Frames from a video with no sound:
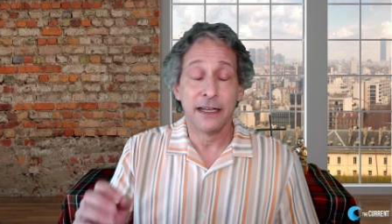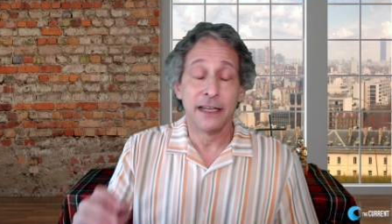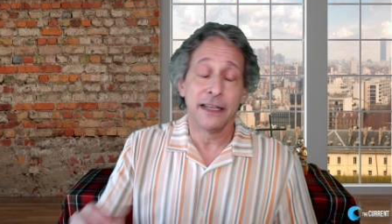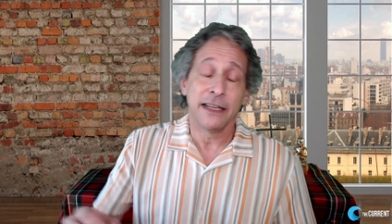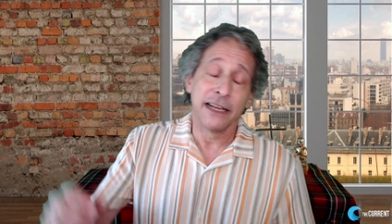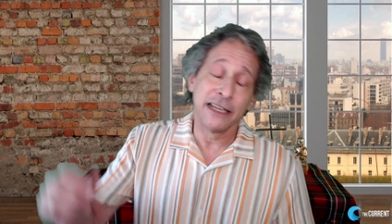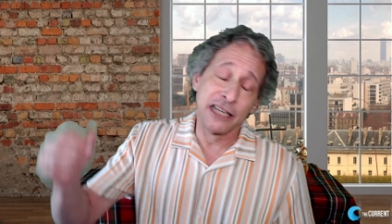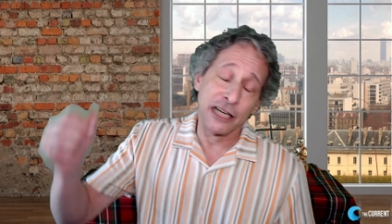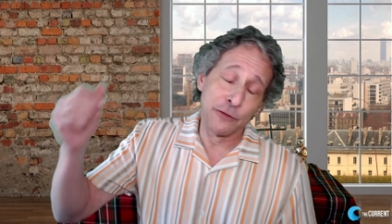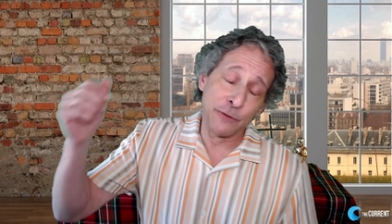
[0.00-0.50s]

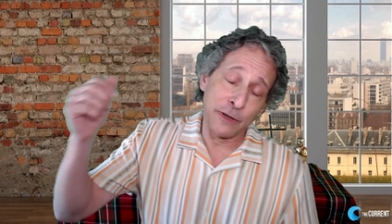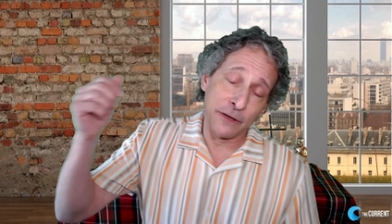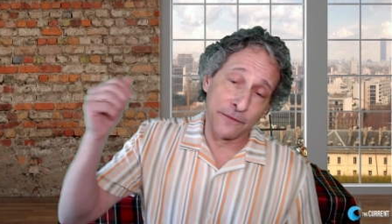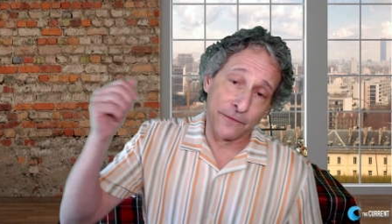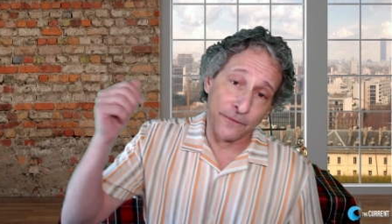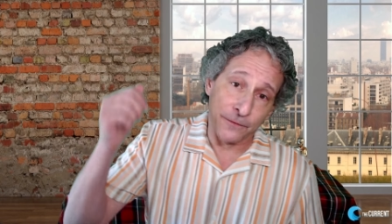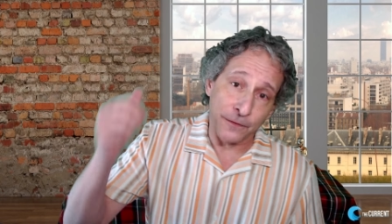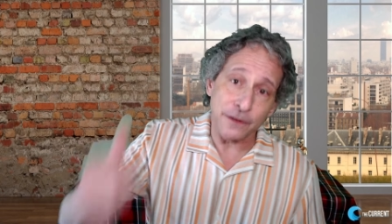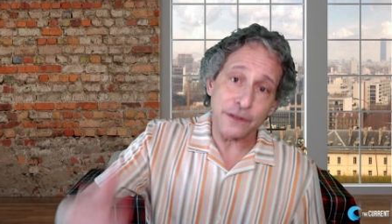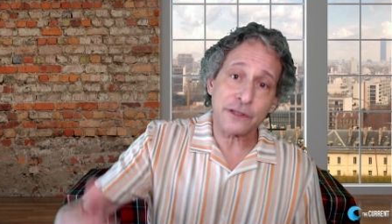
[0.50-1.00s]
until we
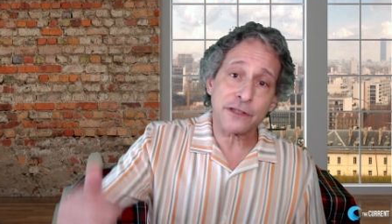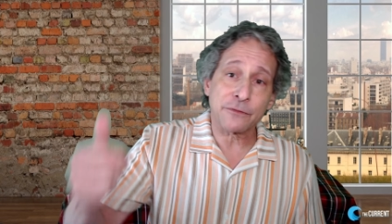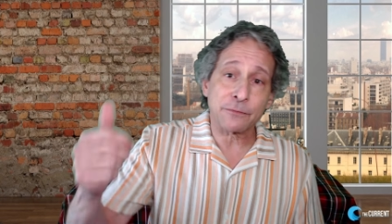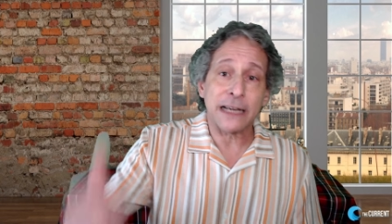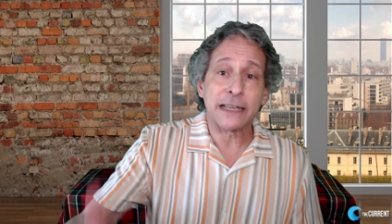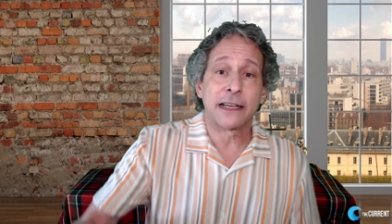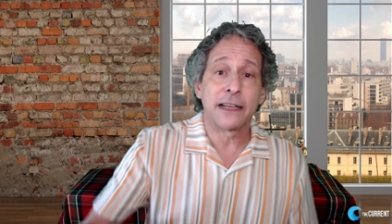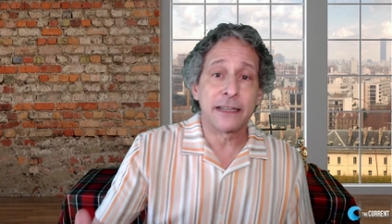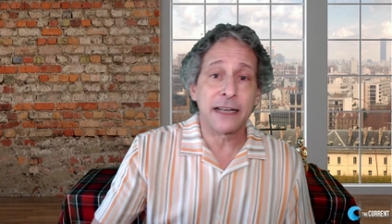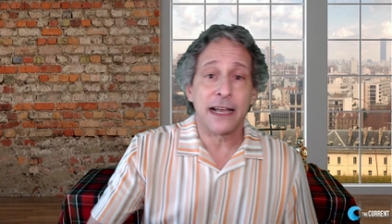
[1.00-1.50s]
first
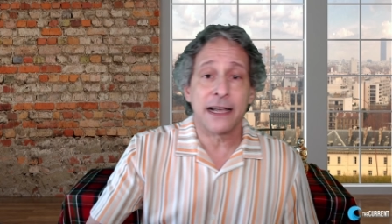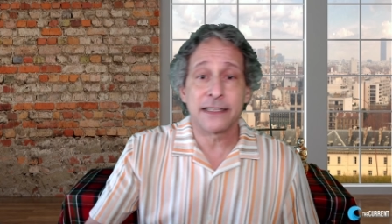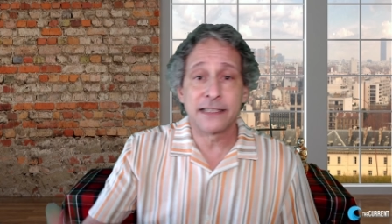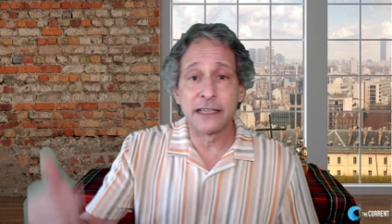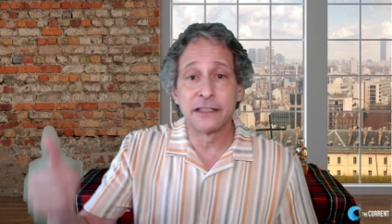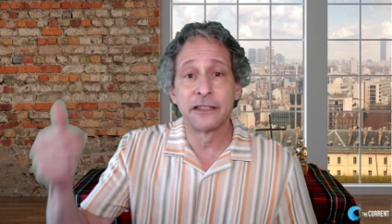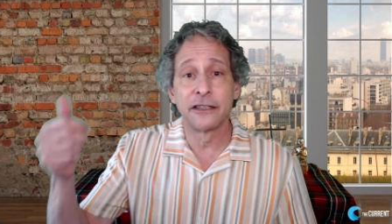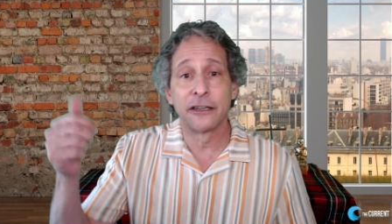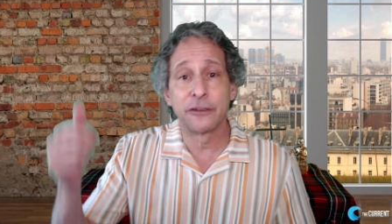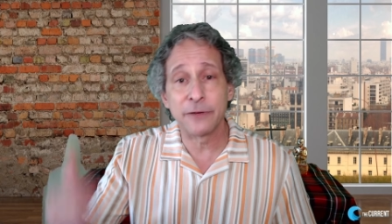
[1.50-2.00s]
recognize and
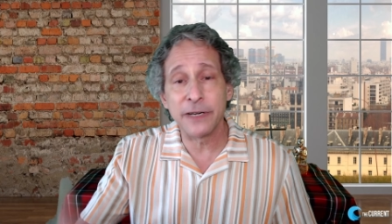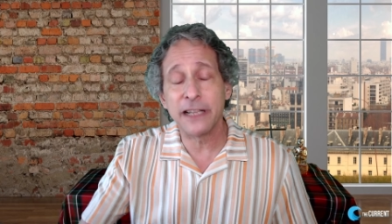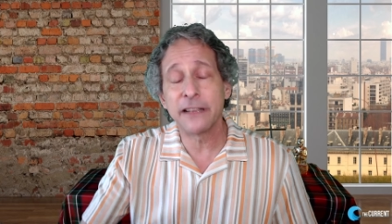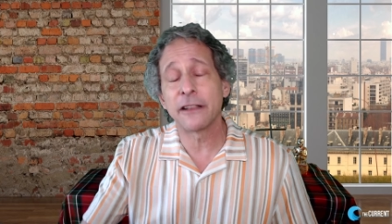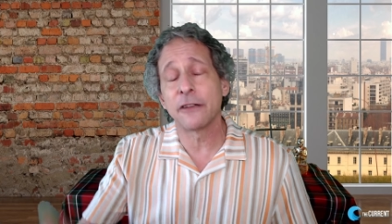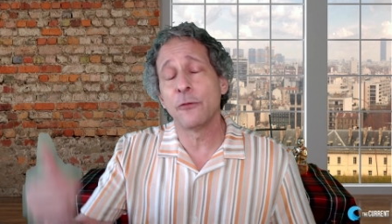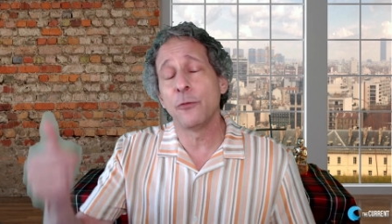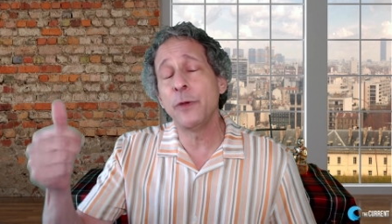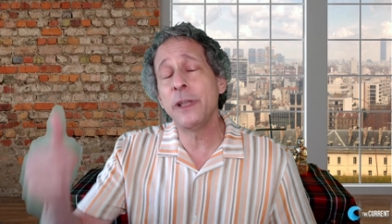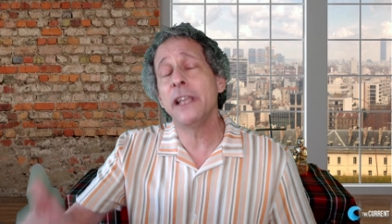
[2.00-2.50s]
agree
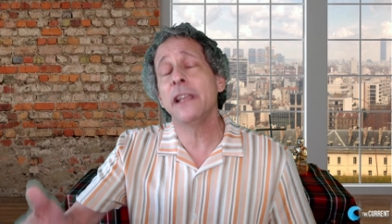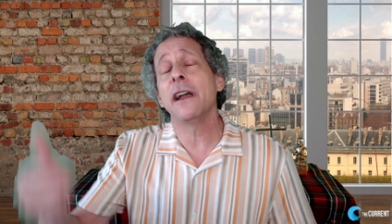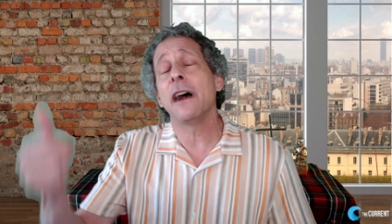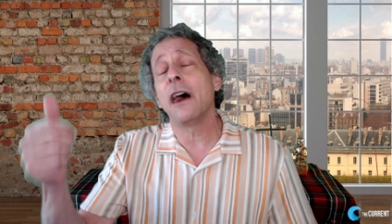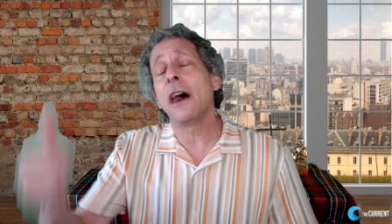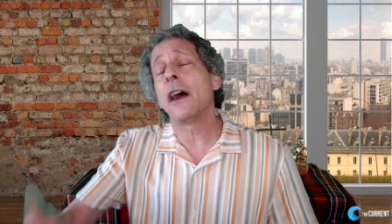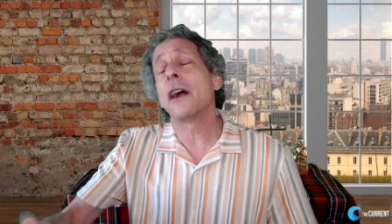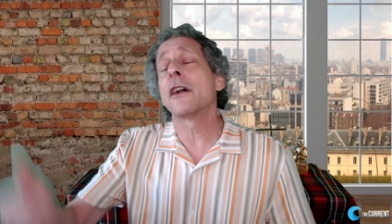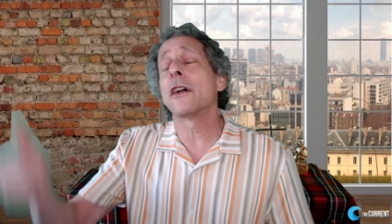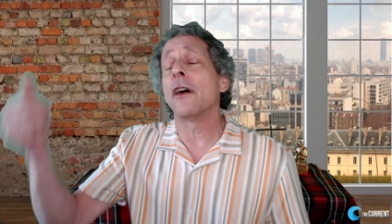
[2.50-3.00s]
that we
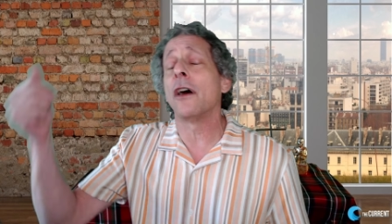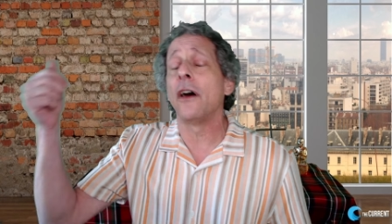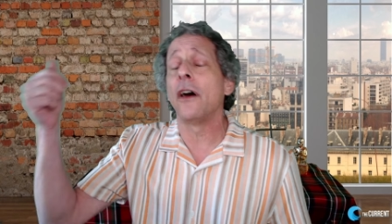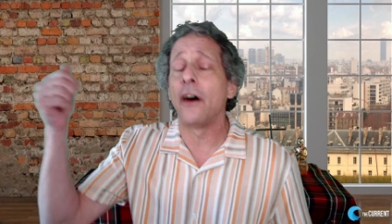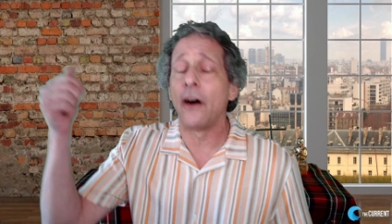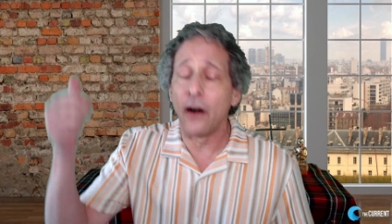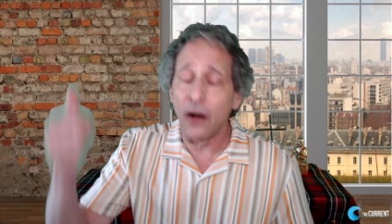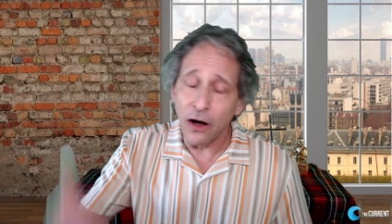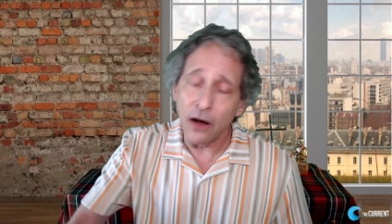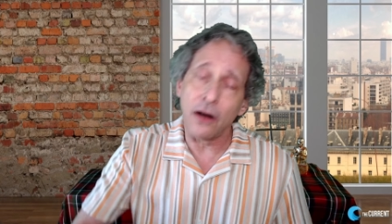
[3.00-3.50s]
are
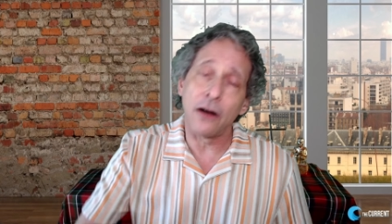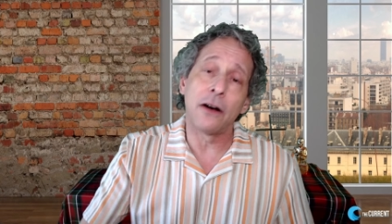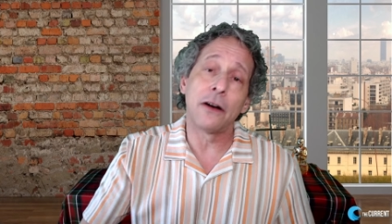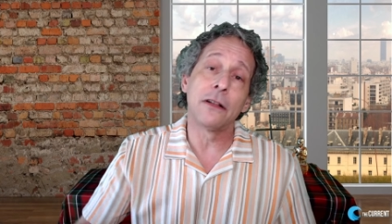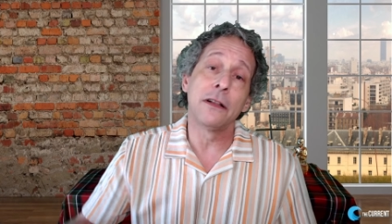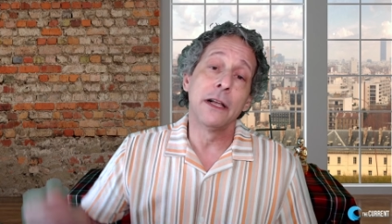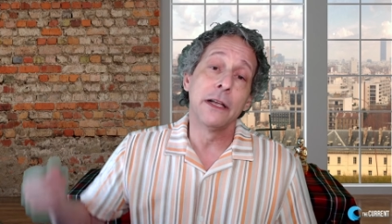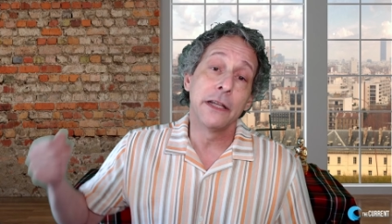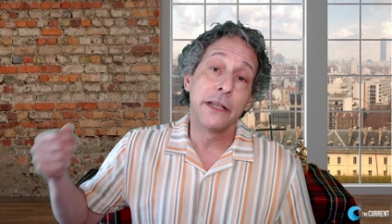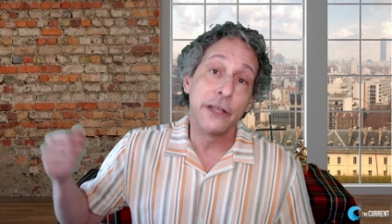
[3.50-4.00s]
all
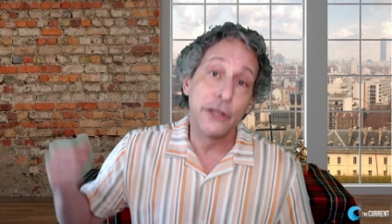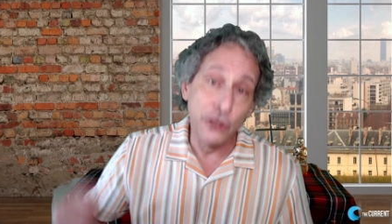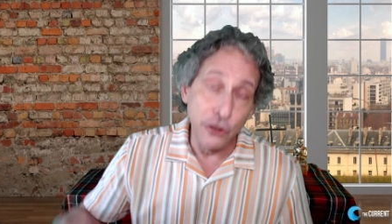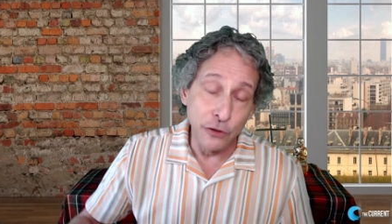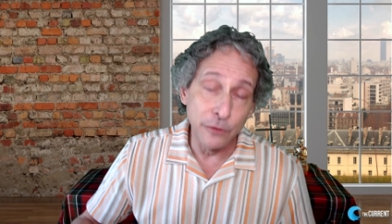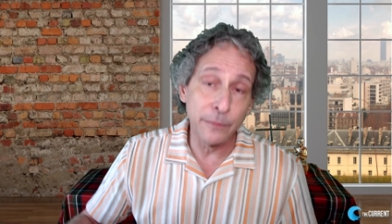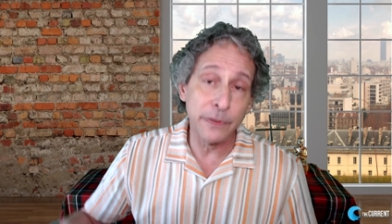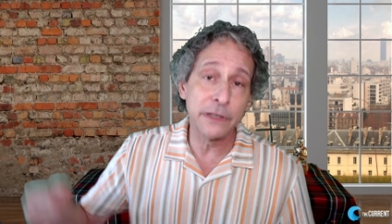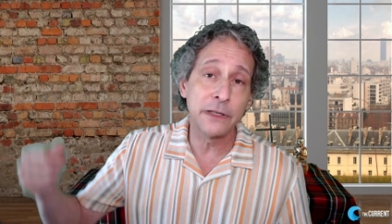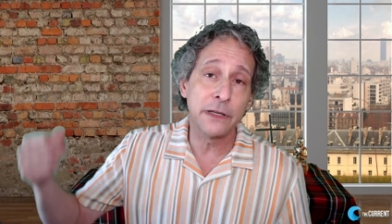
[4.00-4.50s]

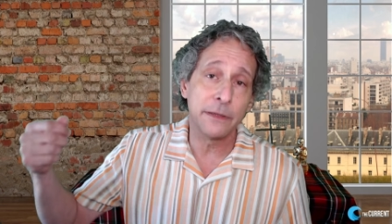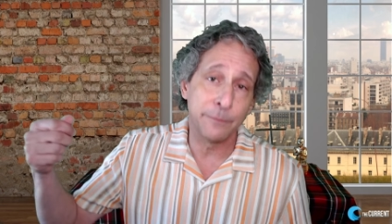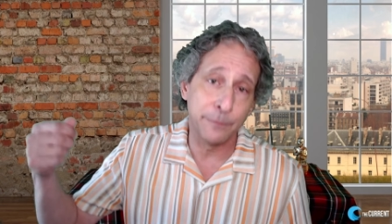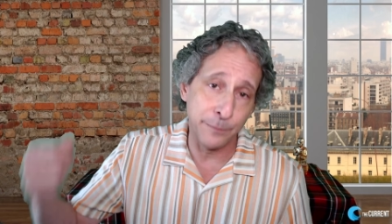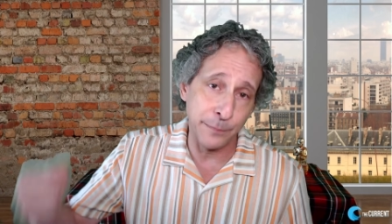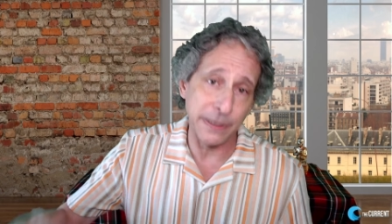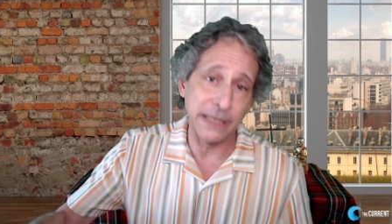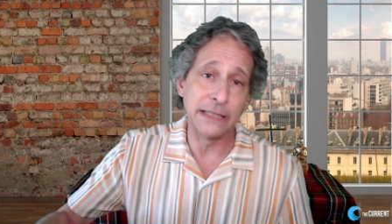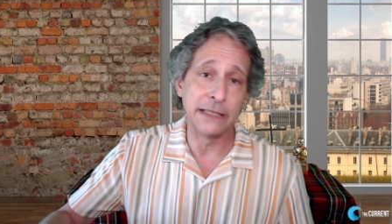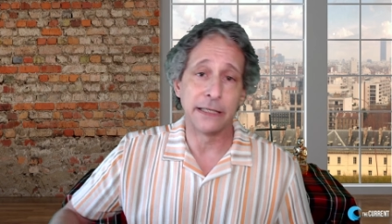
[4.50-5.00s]
human
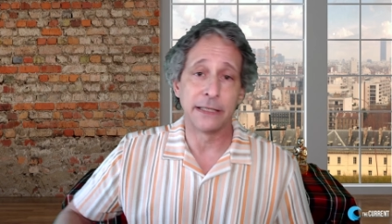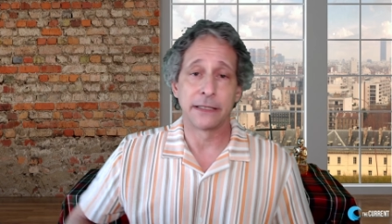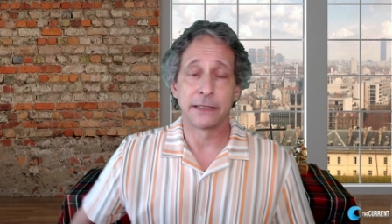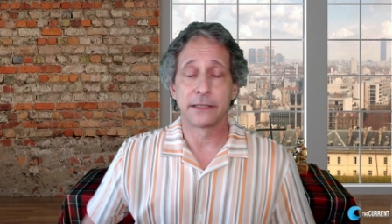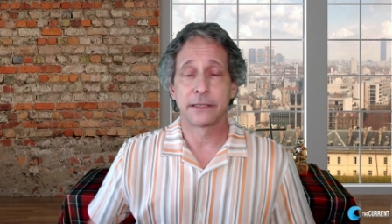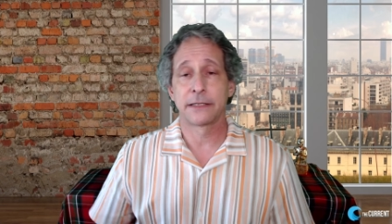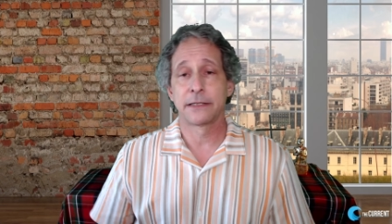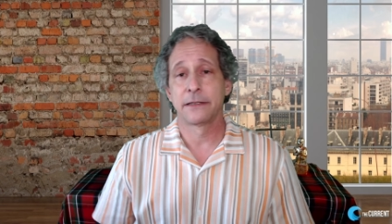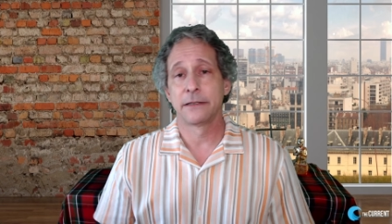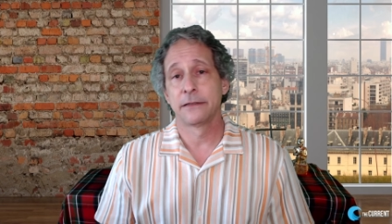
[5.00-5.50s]

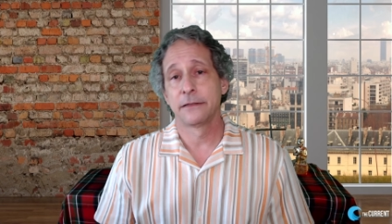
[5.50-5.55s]
beings.